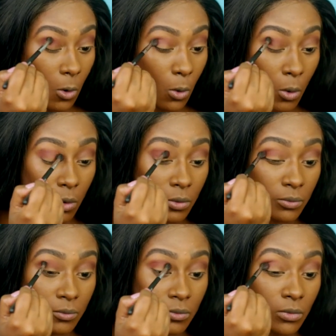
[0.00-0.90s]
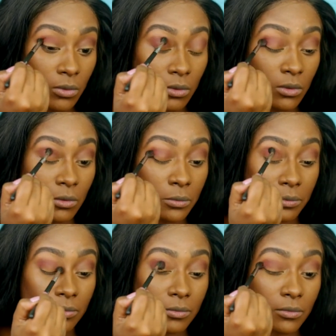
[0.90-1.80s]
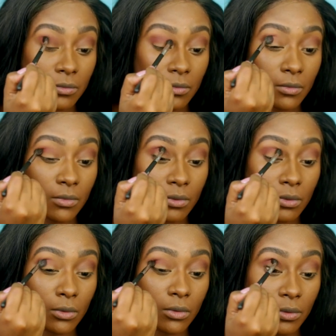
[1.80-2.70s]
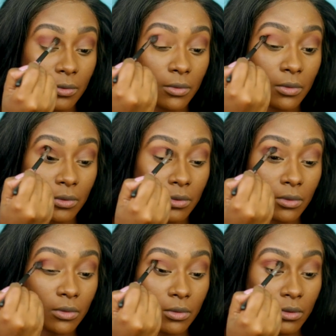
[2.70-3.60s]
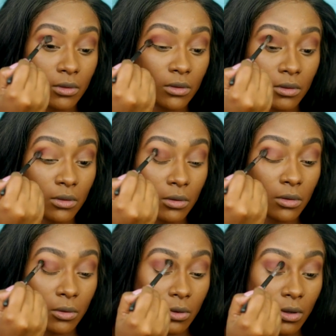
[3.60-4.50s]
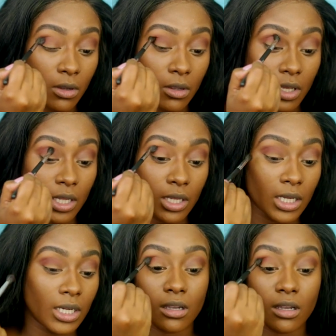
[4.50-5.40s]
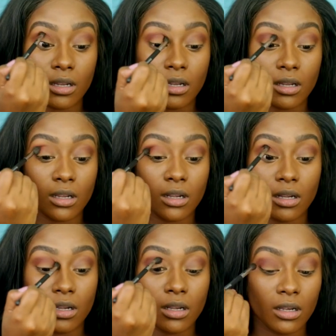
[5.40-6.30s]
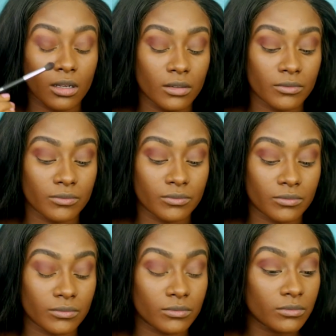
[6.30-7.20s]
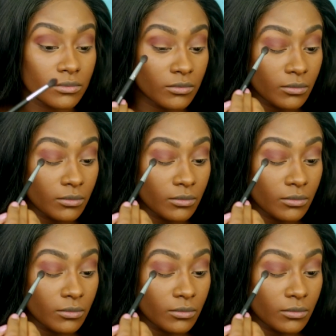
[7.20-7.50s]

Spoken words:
[no speech]